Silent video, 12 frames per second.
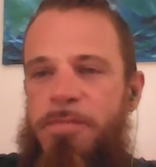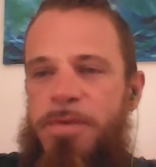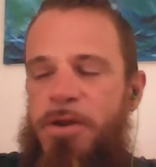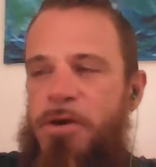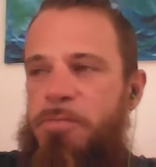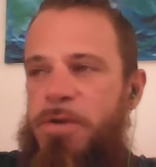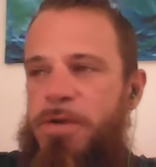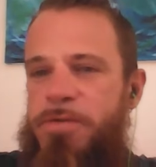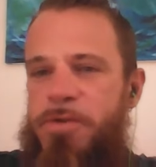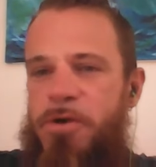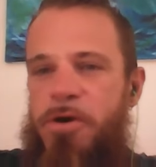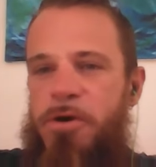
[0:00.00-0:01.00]
you know,
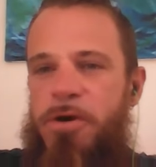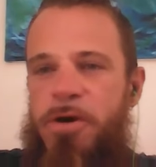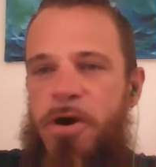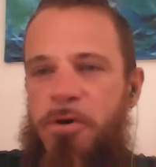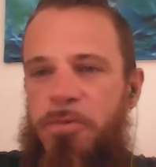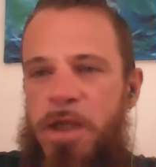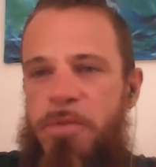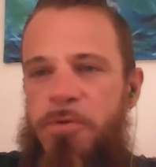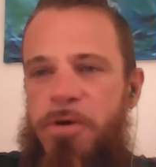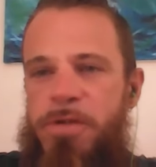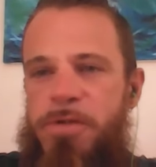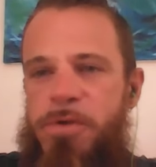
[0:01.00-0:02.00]
because our
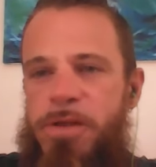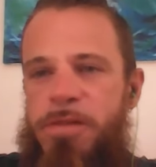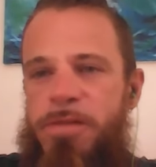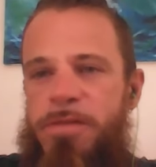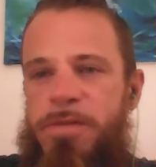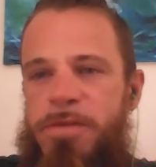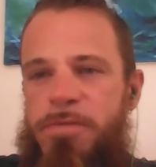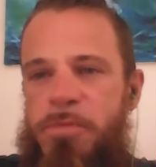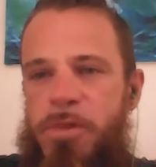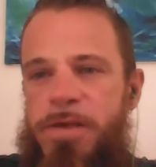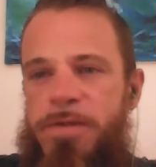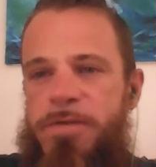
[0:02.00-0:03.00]
labor has been
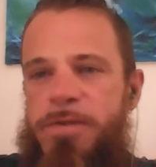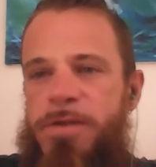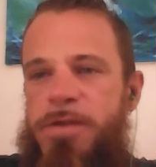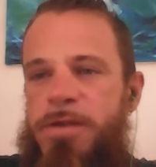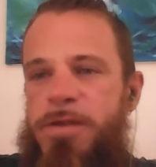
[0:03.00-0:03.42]
displaced,